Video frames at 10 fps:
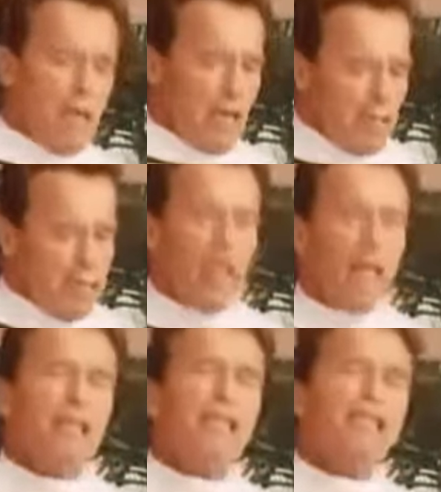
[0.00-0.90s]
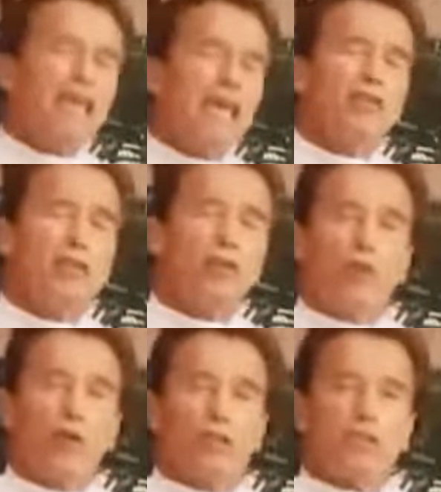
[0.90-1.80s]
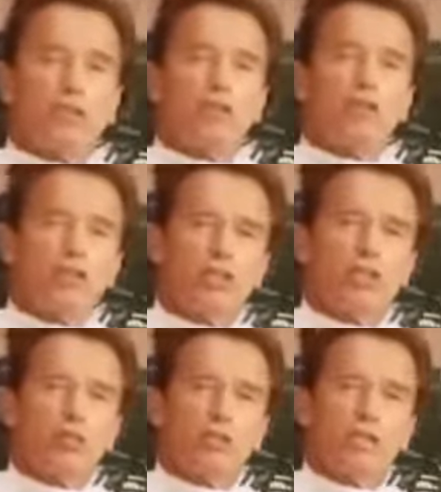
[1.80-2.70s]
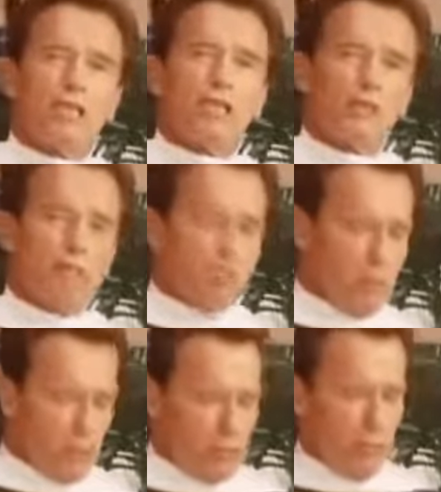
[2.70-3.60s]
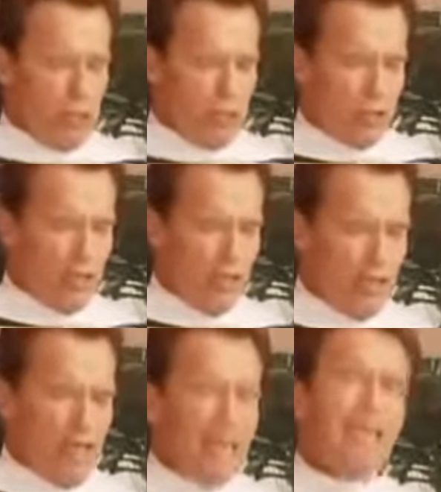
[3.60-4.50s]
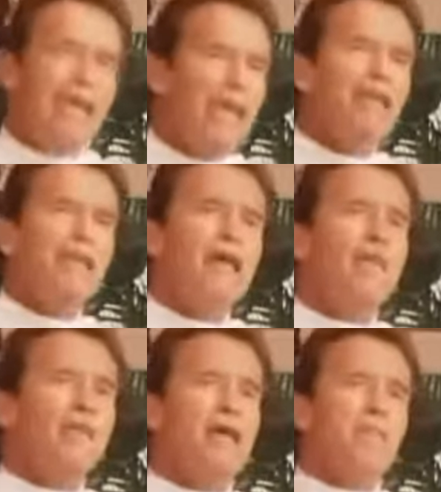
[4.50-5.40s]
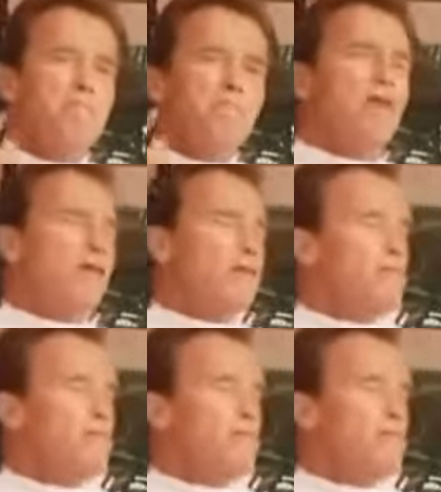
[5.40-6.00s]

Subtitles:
He said at Yale University to the students at the commencement speech, tear down that mirror.